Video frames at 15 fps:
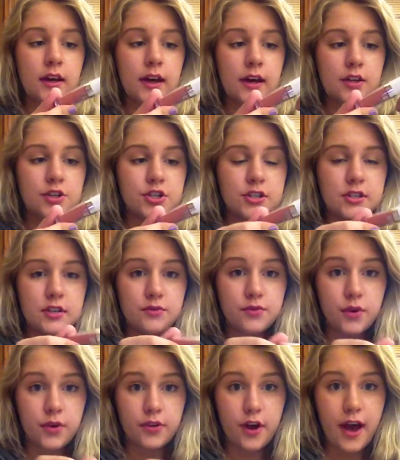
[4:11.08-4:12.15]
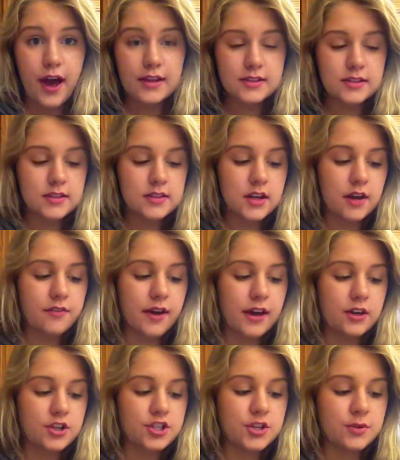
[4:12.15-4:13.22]
and she's in a few other ads and stuff
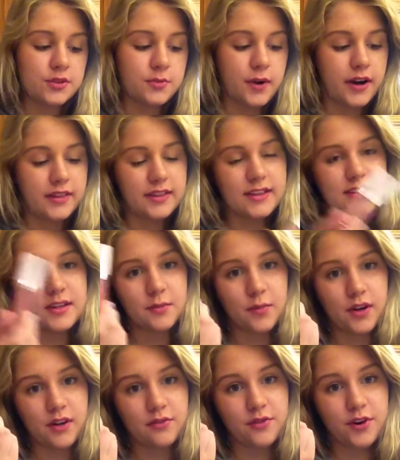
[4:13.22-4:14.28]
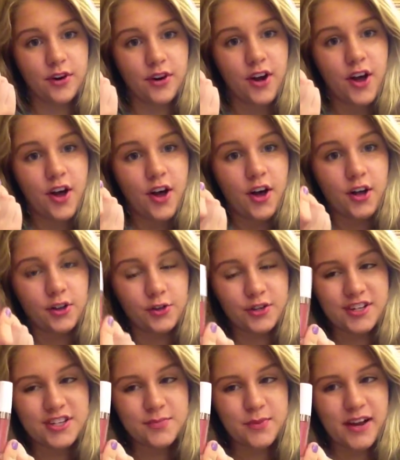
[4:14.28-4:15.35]
and she was wearing this in one of her
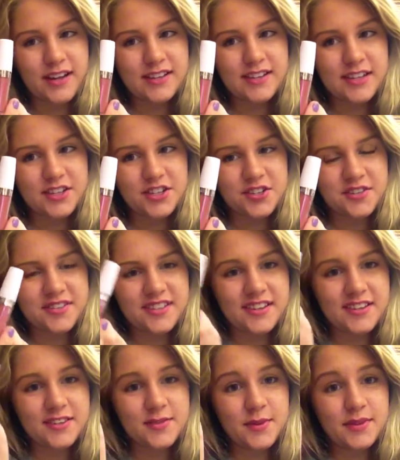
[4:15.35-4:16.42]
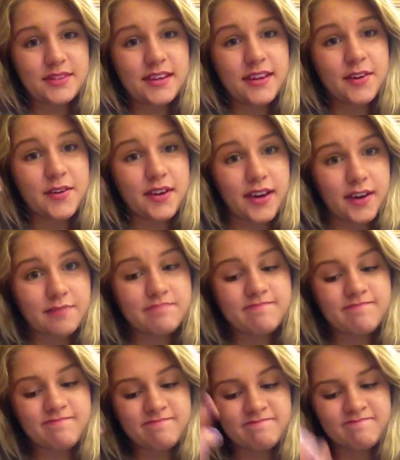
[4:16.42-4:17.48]
Allure spreads that she was in so I was like okay
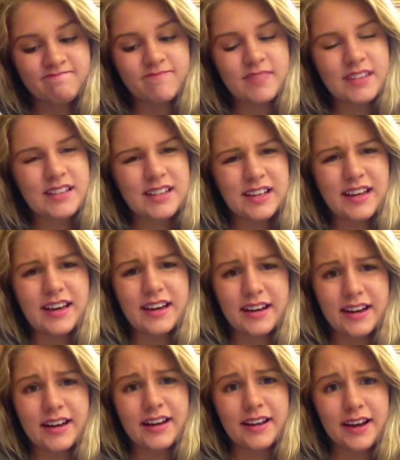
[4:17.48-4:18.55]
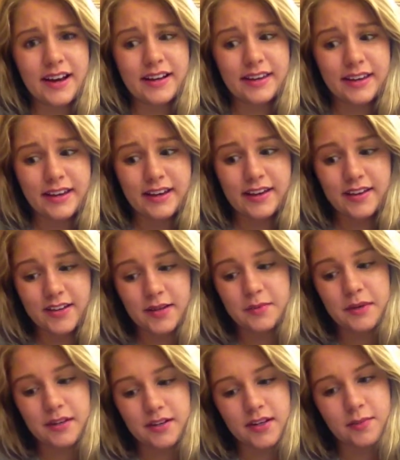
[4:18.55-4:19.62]
I kind of got to get it
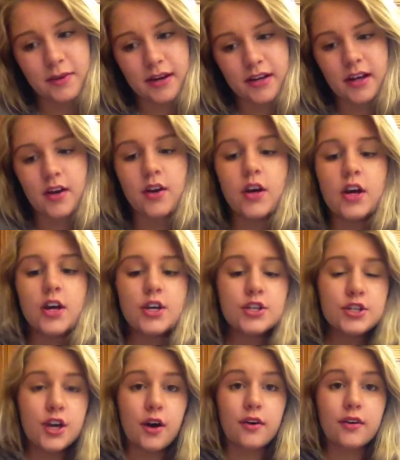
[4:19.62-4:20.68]
I mean come on now so